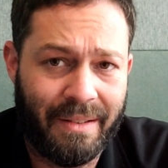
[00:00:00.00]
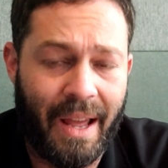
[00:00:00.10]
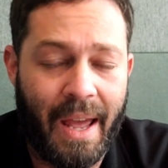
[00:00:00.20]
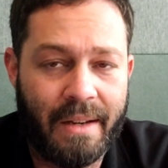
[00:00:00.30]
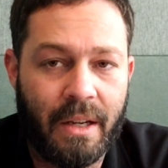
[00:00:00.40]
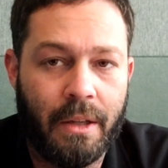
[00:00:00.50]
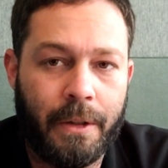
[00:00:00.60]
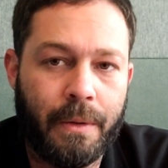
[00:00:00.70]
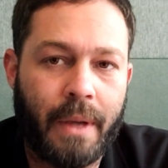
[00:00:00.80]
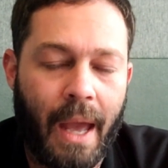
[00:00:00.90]
and
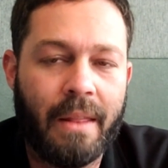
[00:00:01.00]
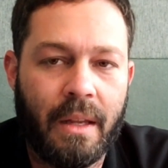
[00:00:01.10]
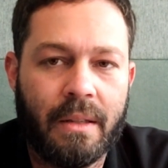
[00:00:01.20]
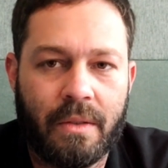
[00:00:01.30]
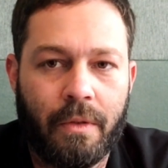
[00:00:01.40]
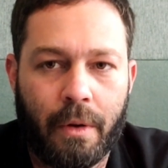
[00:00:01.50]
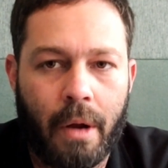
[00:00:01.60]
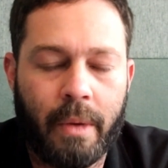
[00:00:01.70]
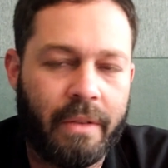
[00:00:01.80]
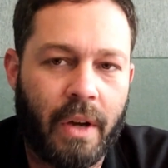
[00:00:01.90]
you can then, the
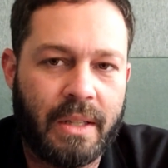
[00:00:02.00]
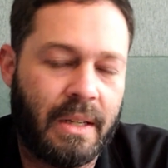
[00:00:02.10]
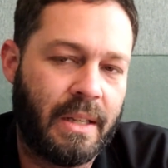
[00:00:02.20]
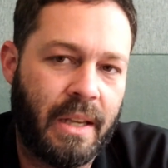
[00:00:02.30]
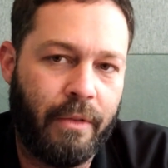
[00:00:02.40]
robo-advisor does